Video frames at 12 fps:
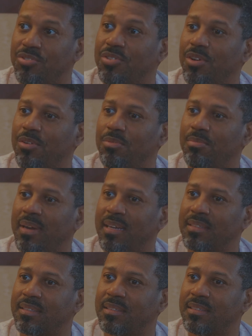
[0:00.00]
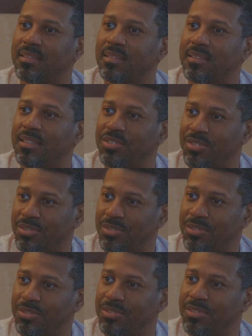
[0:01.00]
my
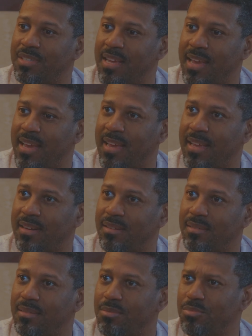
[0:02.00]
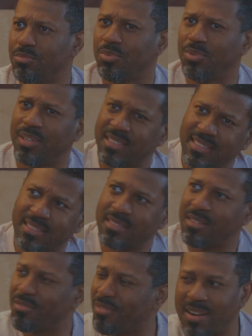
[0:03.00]
sister's dad wasn't
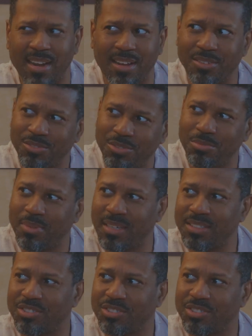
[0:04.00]
around too much.